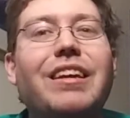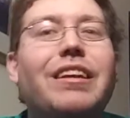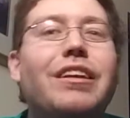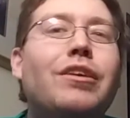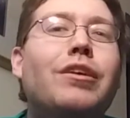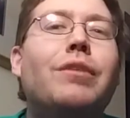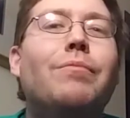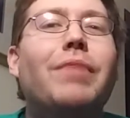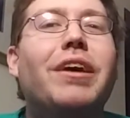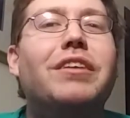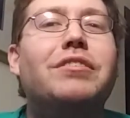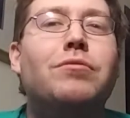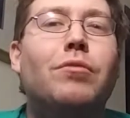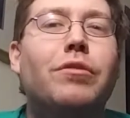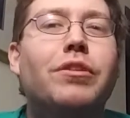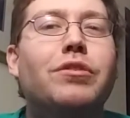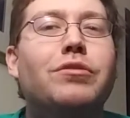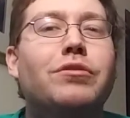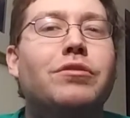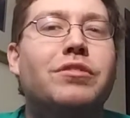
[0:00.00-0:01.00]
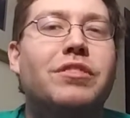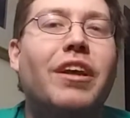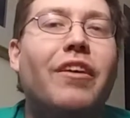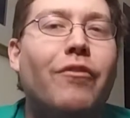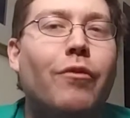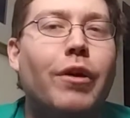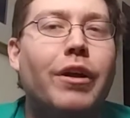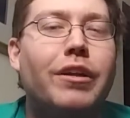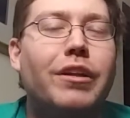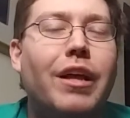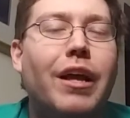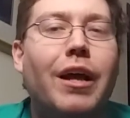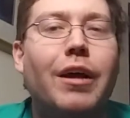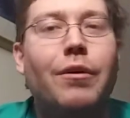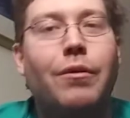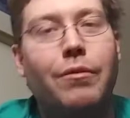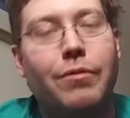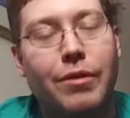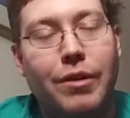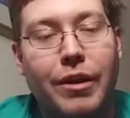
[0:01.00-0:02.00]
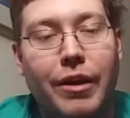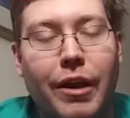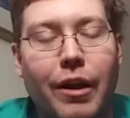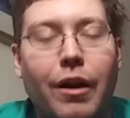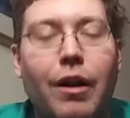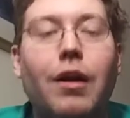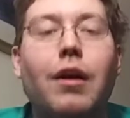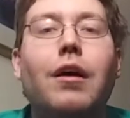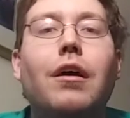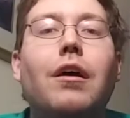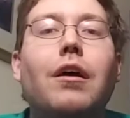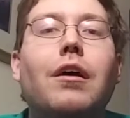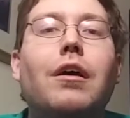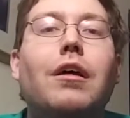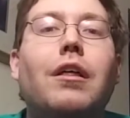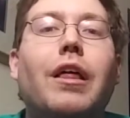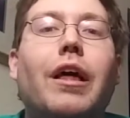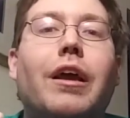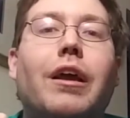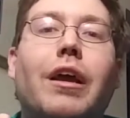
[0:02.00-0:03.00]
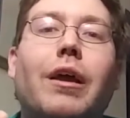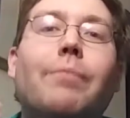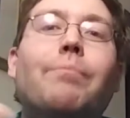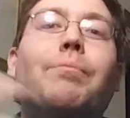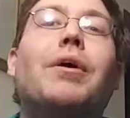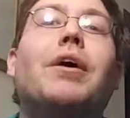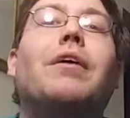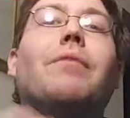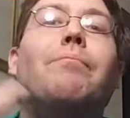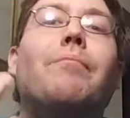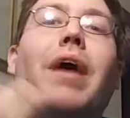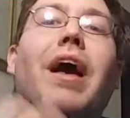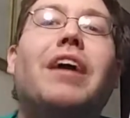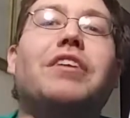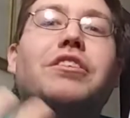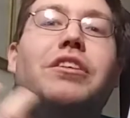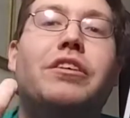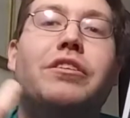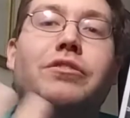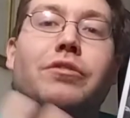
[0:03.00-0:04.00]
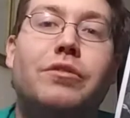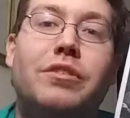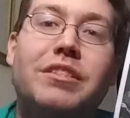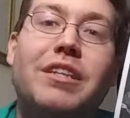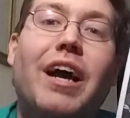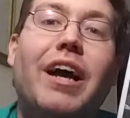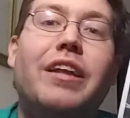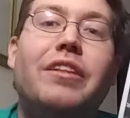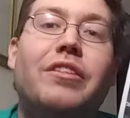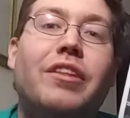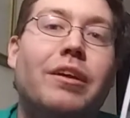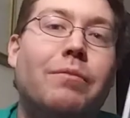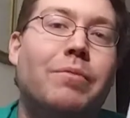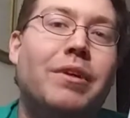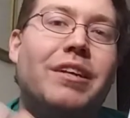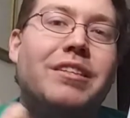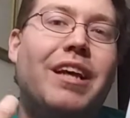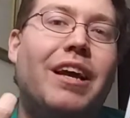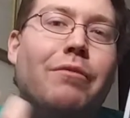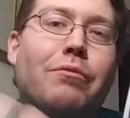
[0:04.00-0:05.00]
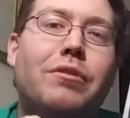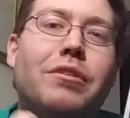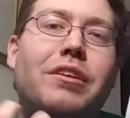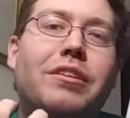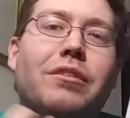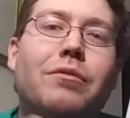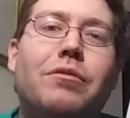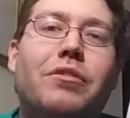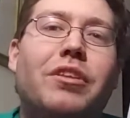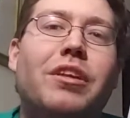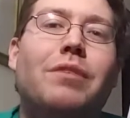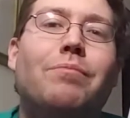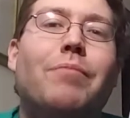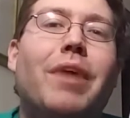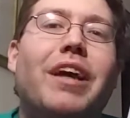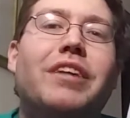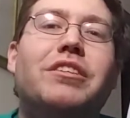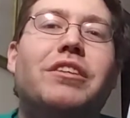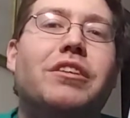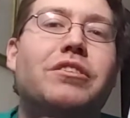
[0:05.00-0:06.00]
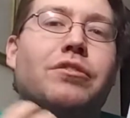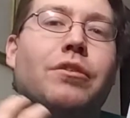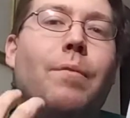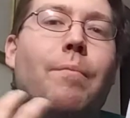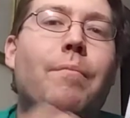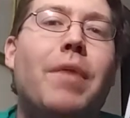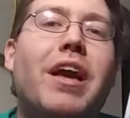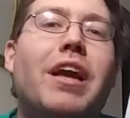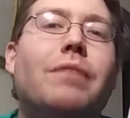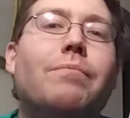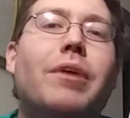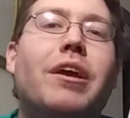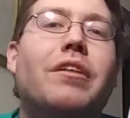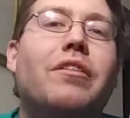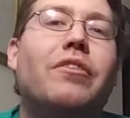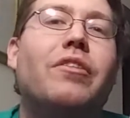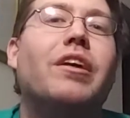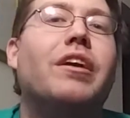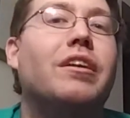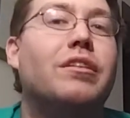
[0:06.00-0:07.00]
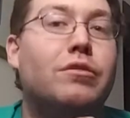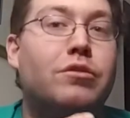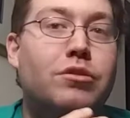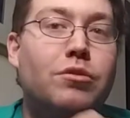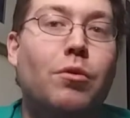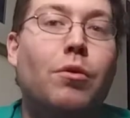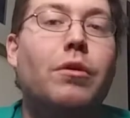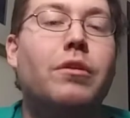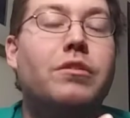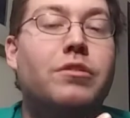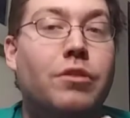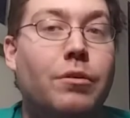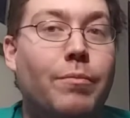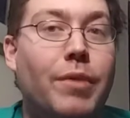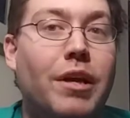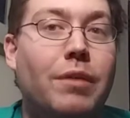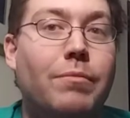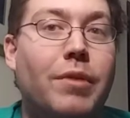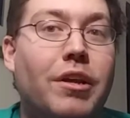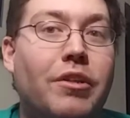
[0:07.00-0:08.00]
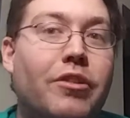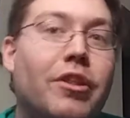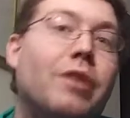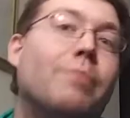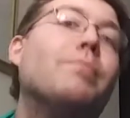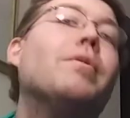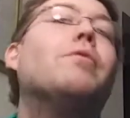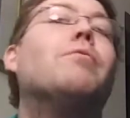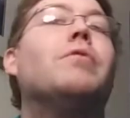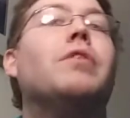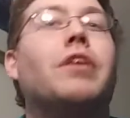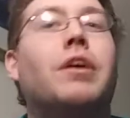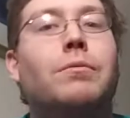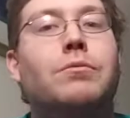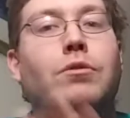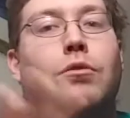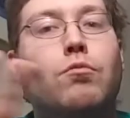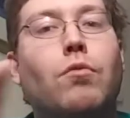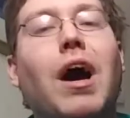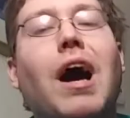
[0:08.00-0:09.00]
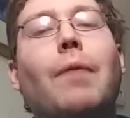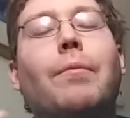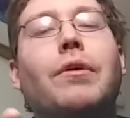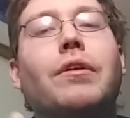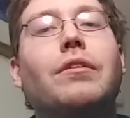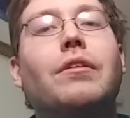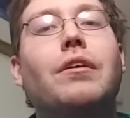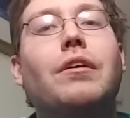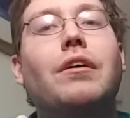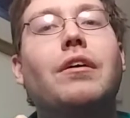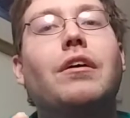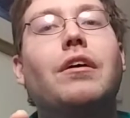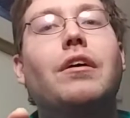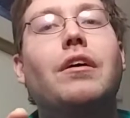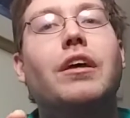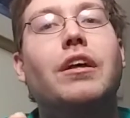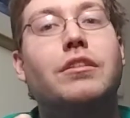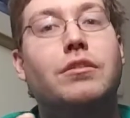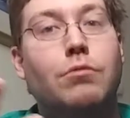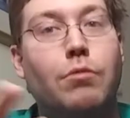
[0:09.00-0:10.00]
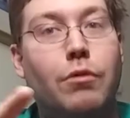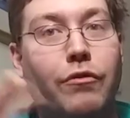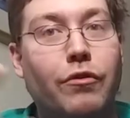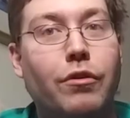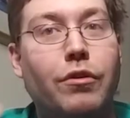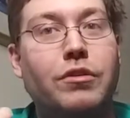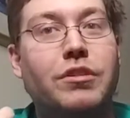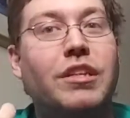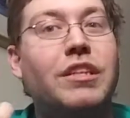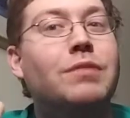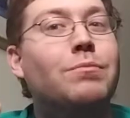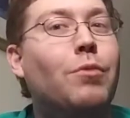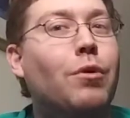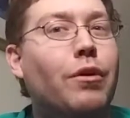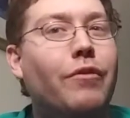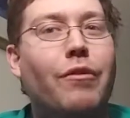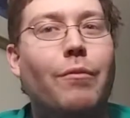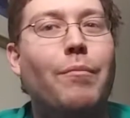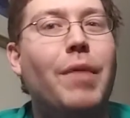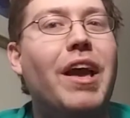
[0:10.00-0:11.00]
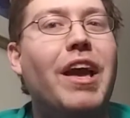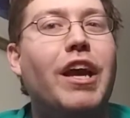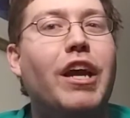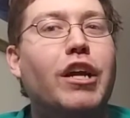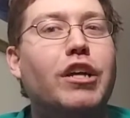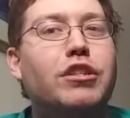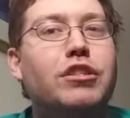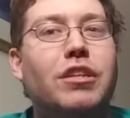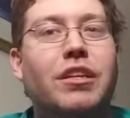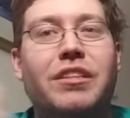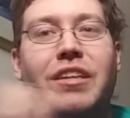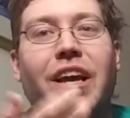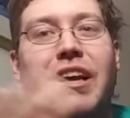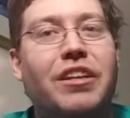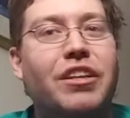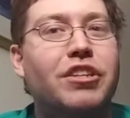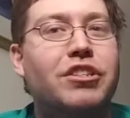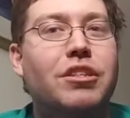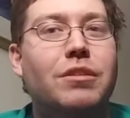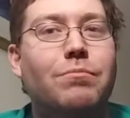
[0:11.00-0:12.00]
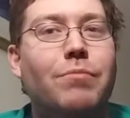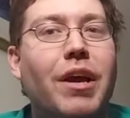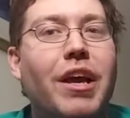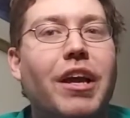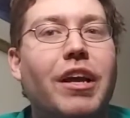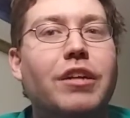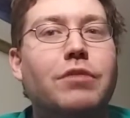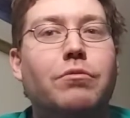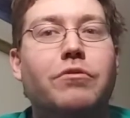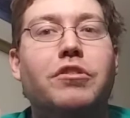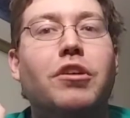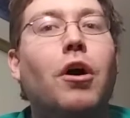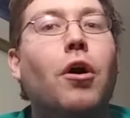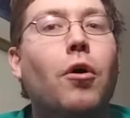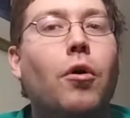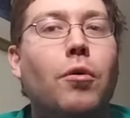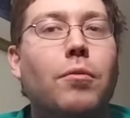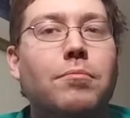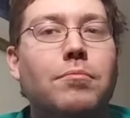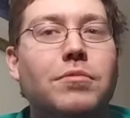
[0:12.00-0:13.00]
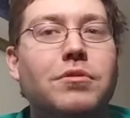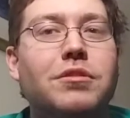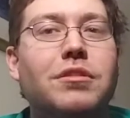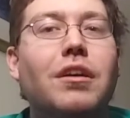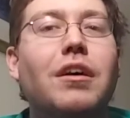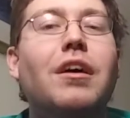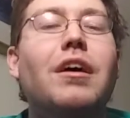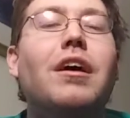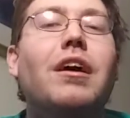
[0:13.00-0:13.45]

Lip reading: you can make sword users different. I don't really care. Like, but magic is her side thing, because I really don't think magic is her main thing. A sword's her main thing. But when it comes to Robin, it's the reverse. He's more of a mage, a tactician mage with tomes.